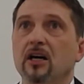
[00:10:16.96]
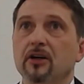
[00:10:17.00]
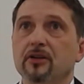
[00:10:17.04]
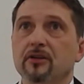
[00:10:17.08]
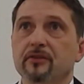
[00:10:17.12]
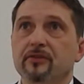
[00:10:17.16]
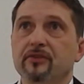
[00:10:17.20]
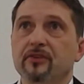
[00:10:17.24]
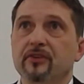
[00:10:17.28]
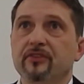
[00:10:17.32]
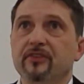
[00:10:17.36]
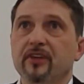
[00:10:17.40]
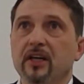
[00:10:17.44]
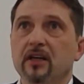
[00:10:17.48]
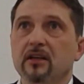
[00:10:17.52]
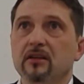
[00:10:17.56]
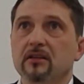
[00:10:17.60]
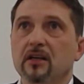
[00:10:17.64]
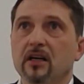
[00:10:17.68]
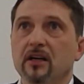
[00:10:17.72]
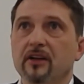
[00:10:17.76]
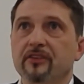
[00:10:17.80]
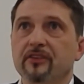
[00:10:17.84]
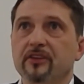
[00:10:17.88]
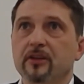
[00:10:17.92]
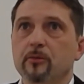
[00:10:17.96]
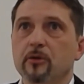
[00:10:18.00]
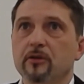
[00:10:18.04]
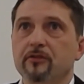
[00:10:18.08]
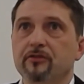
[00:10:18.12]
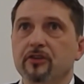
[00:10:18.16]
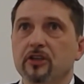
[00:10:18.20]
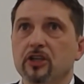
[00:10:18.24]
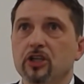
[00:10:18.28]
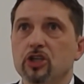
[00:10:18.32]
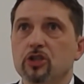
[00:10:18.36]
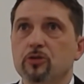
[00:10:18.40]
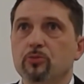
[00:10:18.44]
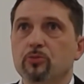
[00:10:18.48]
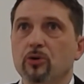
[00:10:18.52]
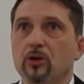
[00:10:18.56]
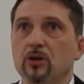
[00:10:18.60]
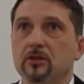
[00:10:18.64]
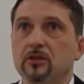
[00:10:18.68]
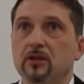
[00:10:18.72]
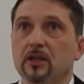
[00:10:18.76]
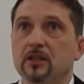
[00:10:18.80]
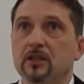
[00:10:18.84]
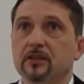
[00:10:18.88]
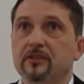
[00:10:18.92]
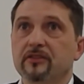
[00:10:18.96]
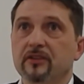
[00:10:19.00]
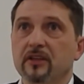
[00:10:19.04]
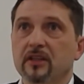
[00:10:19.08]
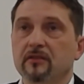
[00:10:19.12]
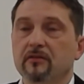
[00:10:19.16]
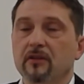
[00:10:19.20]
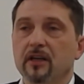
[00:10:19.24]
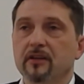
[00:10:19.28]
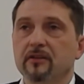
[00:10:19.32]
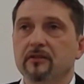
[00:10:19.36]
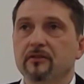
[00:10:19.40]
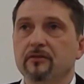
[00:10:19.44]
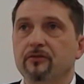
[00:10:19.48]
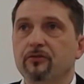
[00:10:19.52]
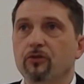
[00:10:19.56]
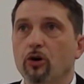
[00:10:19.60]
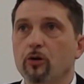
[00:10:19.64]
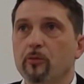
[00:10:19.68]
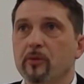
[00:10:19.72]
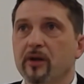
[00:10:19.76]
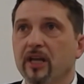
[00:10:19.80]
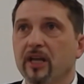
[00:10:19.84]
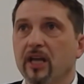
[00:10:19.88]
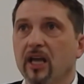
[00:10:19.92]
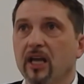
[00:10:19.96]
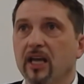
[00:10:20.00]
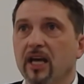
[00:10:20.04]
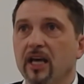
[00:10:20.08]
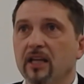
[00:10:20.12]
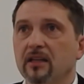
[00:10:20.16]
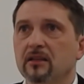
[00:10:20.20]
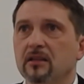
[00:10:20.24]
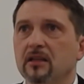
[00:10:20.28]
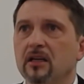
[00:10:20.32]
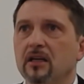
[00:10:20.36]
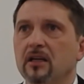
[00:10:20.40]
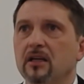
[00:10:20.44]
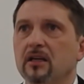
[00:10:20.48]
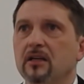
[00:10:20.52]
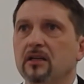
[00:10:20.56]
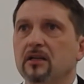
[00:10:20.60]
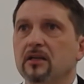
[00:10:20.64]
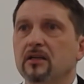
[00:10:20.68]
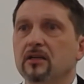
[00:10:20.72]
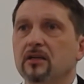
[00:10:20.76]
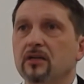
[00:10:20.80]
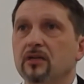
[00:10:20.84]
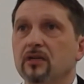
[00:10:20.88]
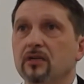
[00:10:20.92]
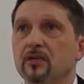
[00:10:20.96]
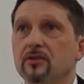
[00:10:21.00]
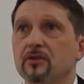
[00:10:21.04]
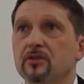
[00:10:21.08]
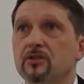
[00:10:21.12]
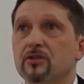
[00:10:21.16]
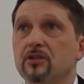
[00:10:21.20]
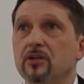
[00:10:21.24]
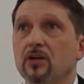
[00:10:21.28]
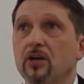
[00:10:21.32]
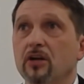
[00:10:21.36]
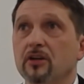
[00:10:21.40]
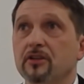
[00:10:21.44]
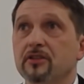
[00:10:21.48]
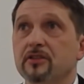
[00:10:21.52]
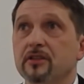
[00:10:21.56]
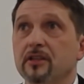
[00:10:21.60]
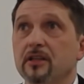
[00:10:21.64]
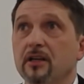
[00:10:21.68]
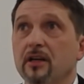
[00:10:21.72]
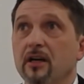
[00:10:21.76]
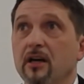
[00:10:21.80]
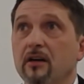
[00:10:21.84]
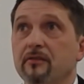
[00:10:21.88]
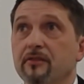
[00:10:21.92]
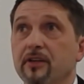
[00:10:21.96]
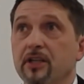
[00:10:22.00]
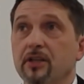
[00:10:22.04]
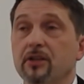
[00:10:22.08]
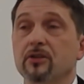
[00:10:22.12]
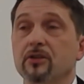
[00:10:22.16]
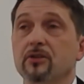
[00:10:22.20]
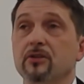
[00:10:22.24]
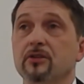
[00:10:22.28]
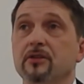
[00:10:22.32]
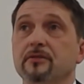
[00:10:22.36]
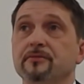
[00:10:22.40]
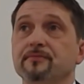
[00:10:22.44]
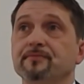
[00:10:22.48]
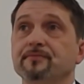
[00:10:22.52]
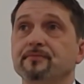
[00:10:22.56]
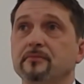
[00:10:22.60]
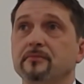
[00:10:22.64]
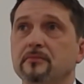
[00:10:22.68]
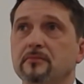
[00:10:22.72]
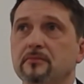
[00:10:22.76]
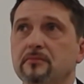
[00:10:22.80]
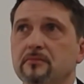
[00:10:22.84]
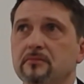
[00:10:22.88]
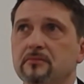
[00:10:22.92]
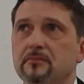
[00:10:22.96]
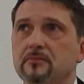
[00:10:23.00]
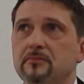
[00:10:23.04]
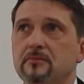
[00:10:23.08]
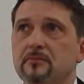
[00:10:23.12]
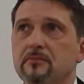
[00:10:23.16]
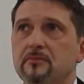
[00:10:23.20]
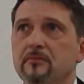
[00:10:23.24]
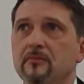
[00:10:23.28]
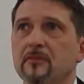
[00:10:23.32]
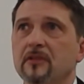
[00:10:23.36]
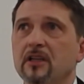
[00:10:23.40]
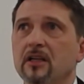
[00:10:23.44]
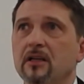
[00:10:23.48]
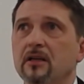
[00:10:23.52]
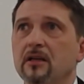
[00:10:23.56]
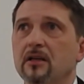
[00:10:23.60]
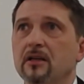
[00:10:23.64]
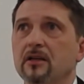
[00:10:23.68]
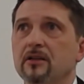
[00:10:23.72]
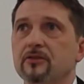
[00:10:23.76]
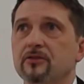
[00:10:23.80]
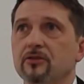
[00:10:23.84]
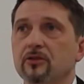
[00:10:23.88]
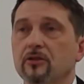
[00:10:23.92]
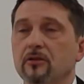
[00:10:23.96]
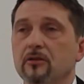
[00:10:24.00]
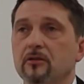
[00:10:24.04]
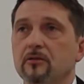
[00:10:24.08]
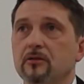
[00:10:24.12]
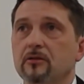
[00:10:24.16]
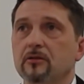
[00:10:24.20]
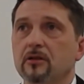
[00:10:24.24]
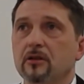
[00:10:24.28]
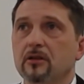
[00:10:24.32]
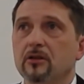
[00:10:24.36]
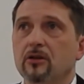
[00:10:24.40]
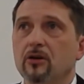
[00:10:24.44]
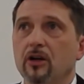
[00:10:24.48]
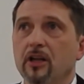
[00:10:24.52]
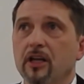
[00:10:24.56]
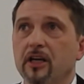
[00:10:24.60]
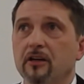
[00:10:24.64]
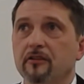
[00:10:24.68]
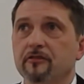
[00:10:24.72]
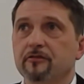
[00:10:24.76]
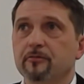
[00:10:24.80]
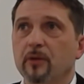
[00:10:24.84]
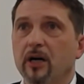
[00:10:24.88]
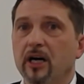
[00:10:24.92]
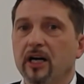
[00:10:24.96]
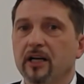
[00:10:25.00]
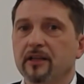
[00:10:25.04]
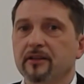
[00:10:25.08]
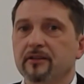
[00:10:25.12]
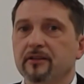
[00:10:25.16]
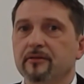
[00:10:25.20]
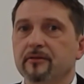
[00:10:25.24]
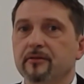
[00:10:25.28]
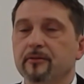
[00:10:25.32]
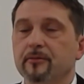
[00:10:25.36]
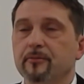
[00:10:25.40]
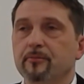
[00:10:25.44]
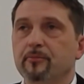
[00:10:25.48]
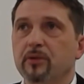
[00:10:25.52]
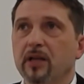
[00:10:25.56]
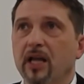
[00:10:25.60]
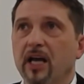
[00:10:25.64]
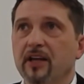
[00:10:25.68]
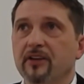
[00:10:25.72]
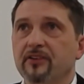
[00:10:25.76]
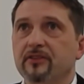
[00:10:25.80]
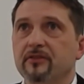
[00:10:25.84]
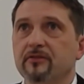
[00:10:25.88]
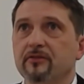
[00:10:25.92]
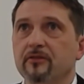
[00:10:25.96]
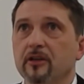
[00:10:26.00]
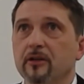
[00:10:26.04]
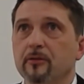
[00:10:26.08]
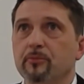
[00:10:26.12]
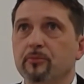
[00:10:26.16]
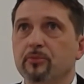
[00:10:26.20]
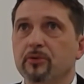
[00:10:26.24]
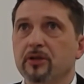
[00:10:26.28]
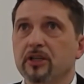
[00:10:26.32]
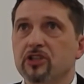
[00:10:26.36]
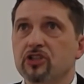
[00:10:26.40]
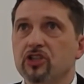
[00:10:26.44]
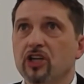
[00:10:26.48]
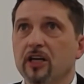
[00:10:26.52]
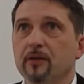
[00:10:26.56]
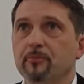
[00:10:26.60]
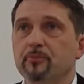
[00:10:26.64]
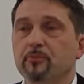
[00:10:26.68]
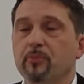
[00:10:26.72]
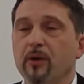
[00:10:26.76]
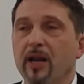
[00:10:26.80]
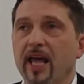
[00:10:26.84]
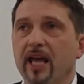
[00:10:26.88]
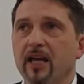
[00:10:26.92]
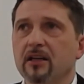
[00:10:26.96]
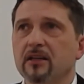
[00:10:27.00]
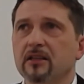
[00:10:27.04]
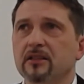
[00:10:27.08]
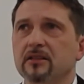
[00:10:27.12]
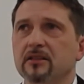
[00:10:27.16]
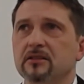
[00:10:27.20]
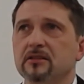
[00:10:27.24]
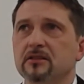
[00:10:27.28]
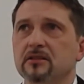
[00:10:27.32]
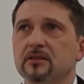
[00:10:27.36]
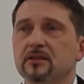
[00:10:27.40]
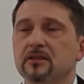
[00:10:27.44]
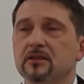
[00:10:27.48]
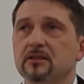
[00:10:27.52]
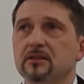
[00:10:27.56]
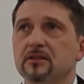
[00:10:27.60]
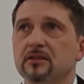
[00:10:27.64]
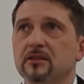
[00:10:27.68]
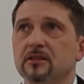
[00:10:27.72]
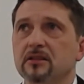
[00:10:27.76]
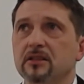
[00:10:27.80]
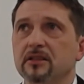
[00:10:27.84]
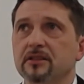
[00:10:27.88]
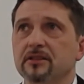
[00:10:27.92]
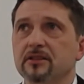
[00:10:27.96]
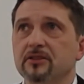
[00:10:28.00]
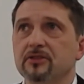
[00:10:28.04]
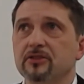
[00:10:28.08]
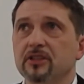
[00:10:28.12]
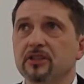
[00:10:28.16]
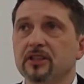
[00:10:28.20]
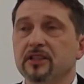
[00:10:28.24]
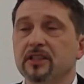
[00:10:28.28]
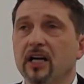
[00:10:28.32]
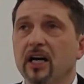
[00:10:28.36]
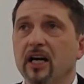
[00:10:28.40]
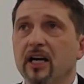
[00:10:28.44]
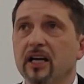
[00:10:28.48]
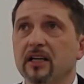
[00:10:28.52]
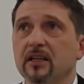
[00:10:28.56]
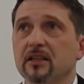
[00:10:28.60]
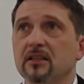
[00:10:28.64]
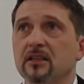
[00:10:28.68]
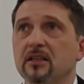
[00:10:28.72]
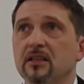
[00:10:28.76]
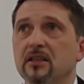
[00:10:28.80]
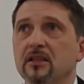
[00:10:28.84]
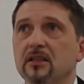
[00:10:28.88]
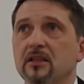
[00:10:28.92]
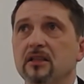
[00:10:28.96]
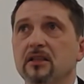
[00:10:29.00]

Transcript: out of the secondary semi-finished products and then forming again. You start a video. So a colleague of mine place the pre-shaped blank into the die